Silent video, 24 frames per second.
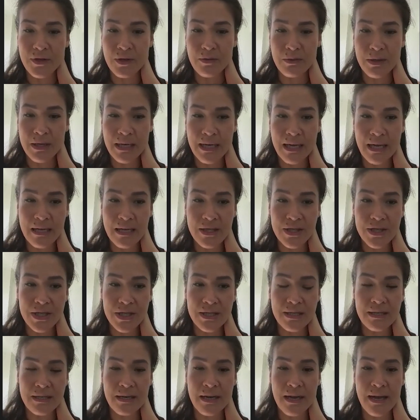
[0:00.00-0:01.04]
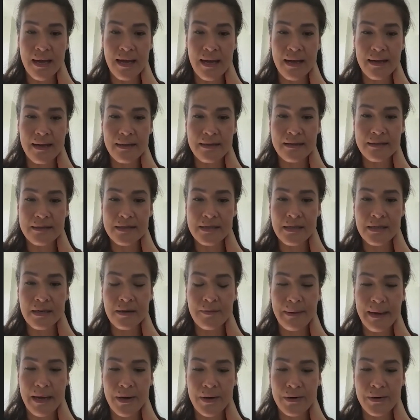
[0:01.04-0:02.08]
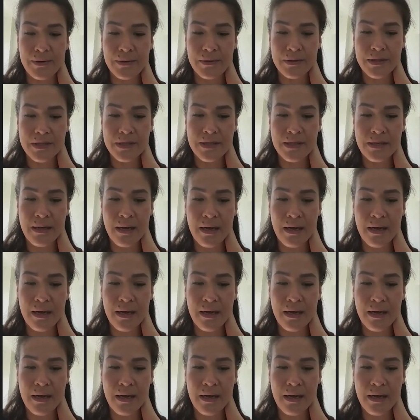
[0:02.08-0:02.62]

communication and about